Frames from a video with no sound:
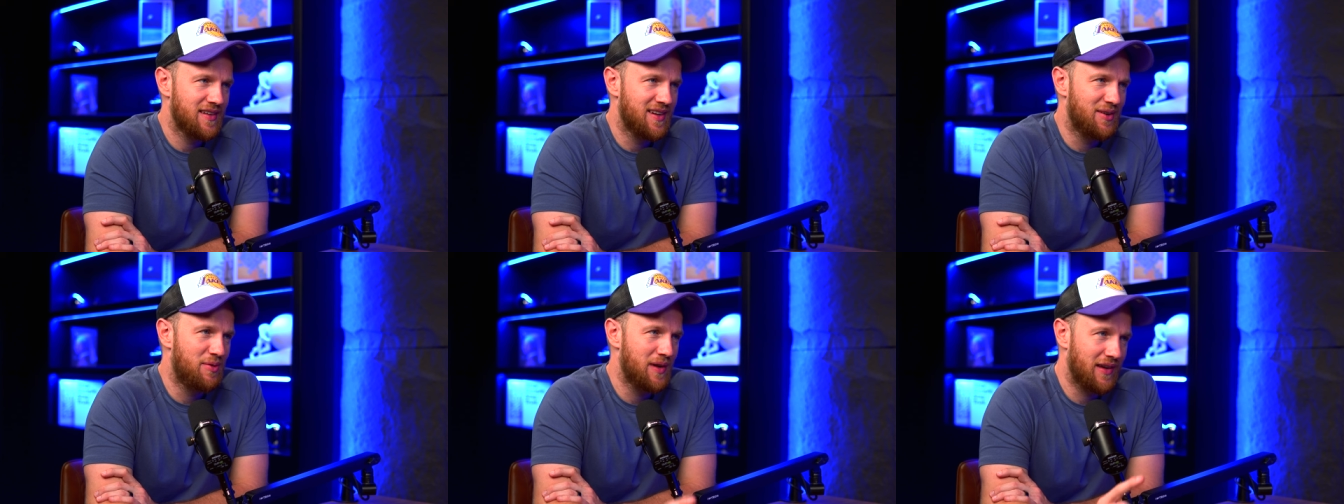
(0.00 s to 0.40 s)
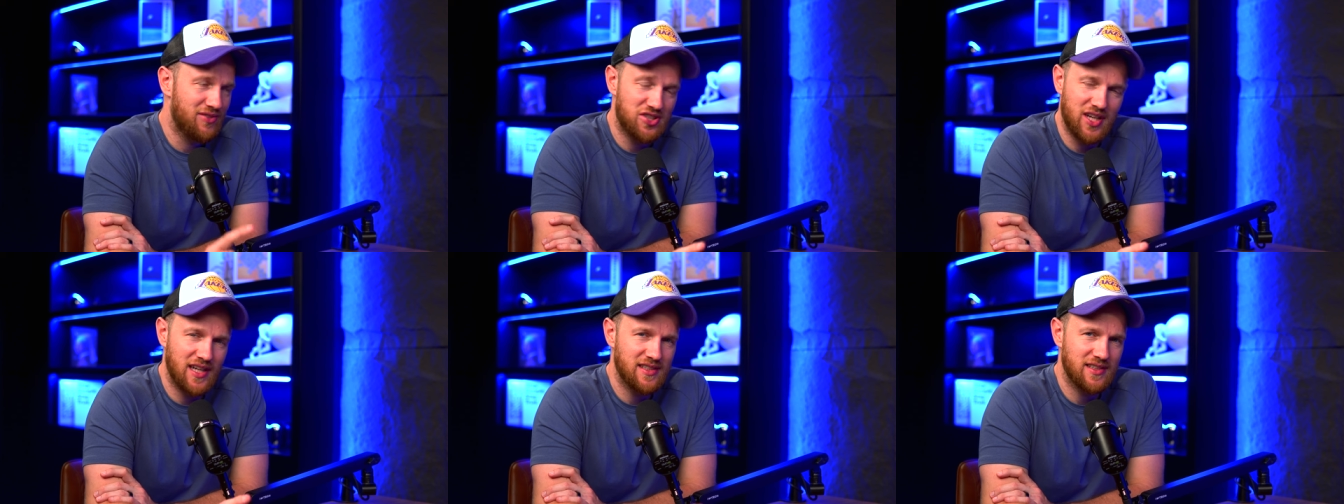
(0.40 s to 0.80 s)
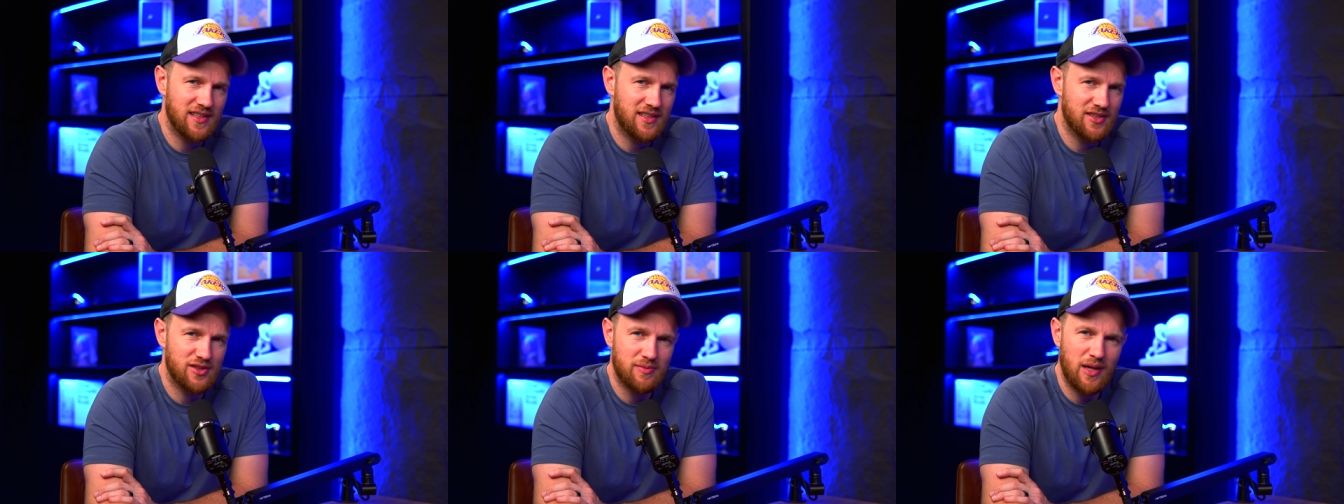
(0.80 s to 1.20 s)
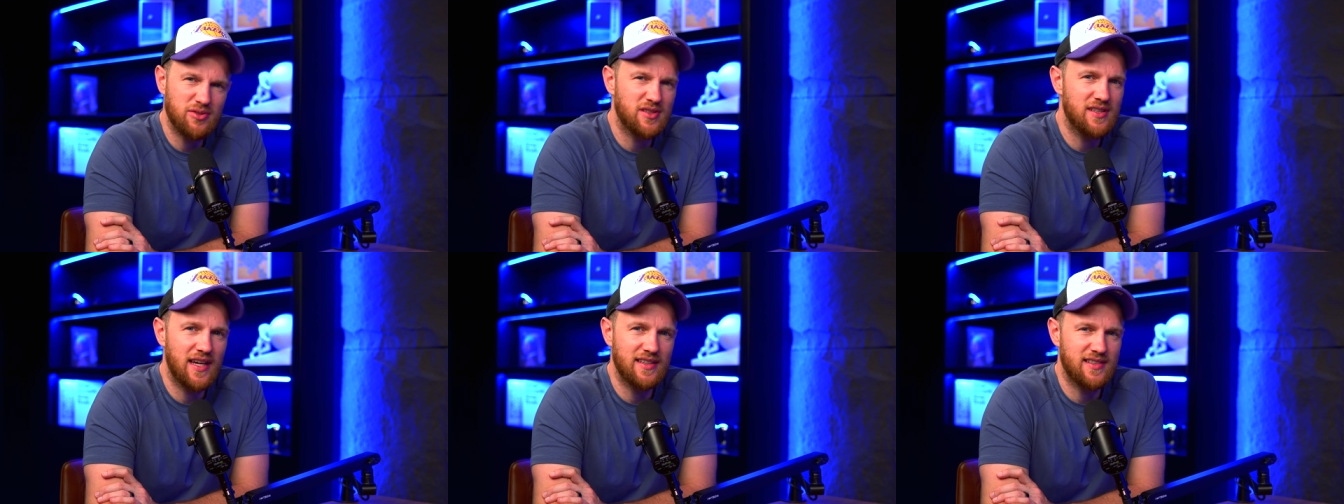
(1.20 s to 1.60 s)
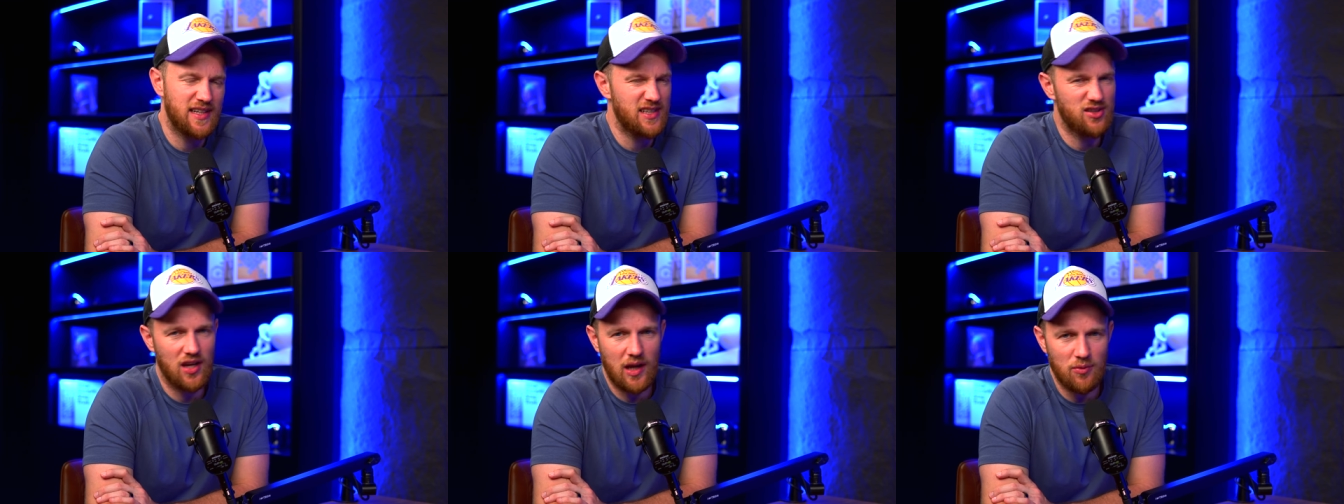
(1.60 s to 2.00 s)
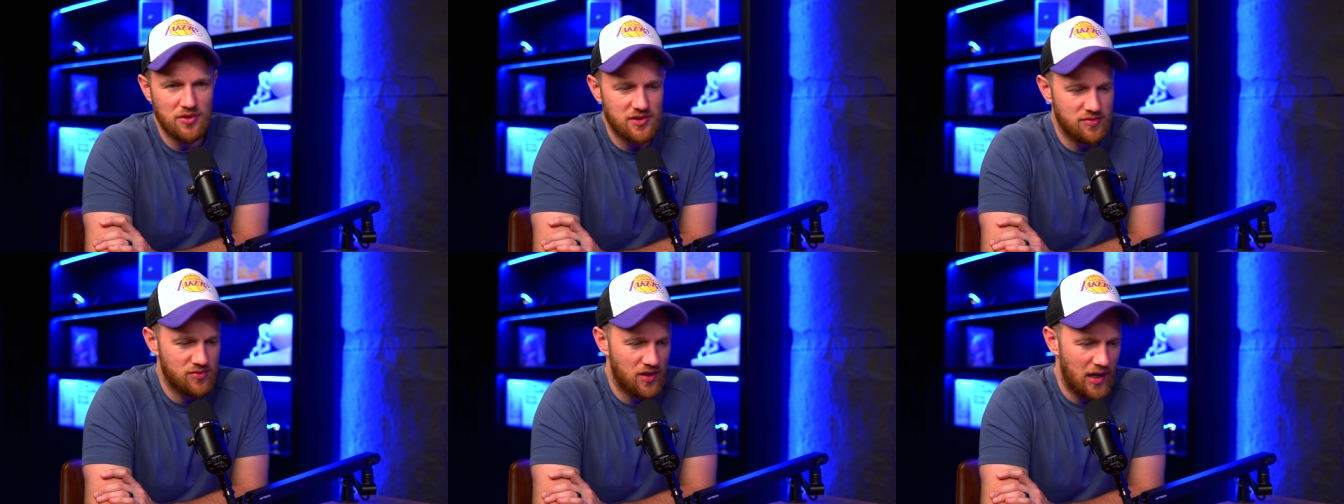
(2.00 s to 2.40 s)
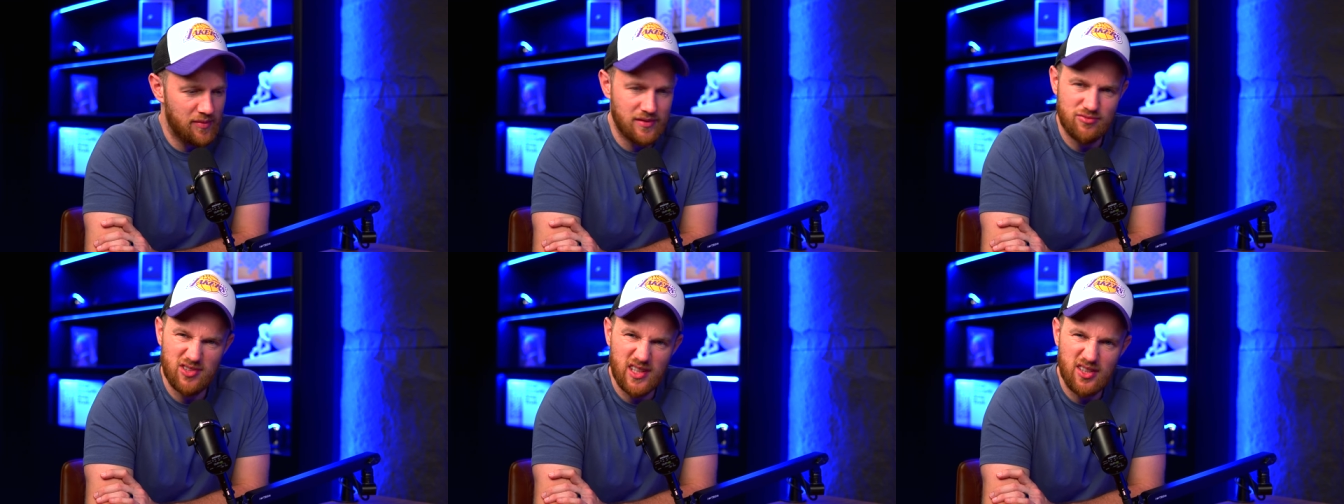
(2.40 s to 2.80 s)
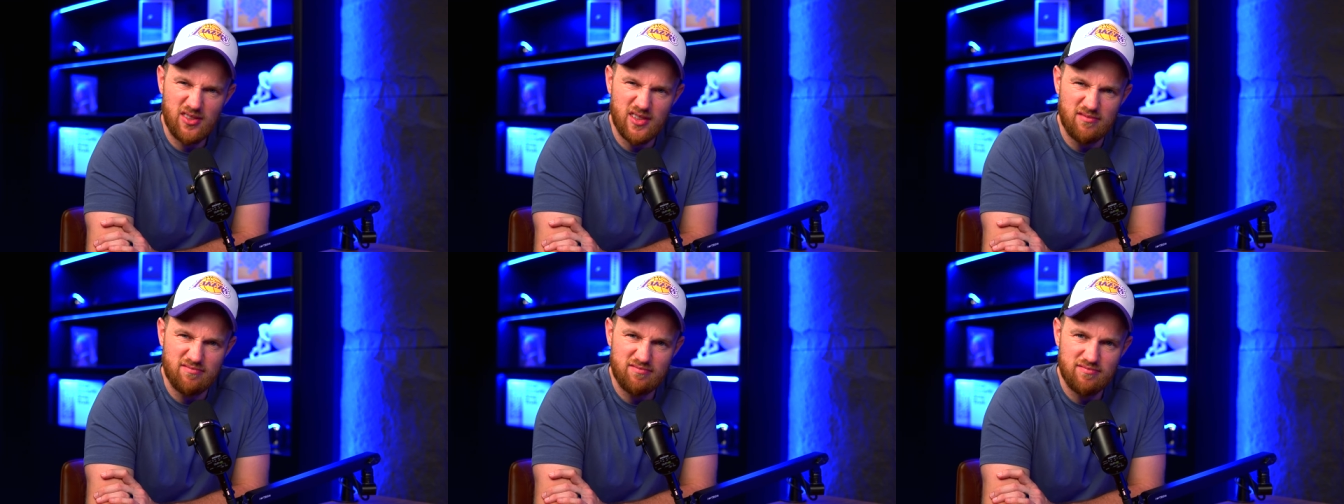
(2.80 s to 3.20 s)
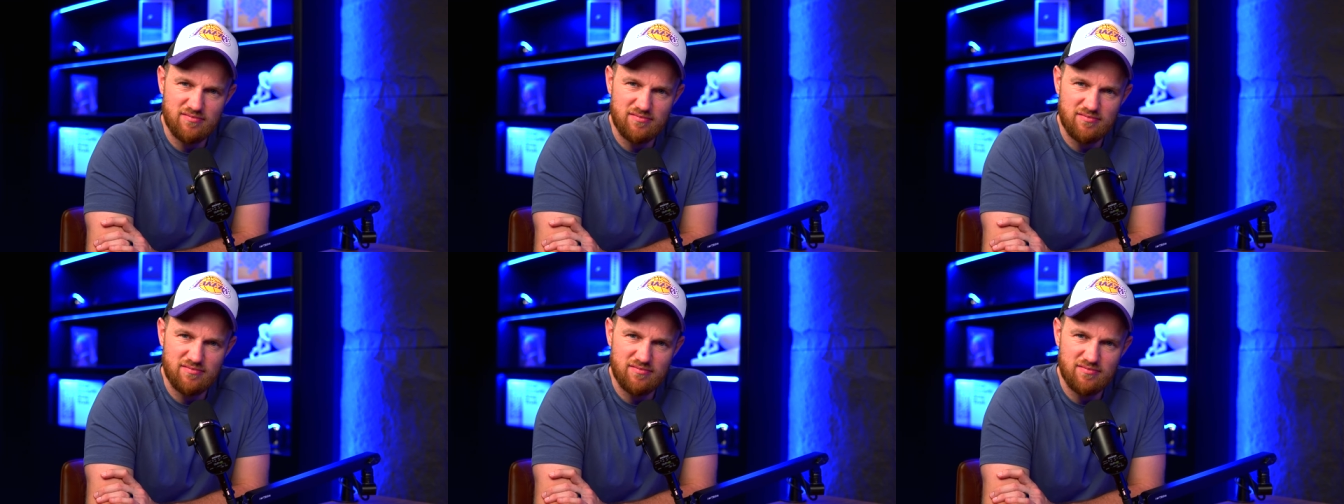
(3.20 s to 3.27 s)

Uh, we haven't changed it because someone else yeah. has nicked it and he's got like one subscriber. Really annoying.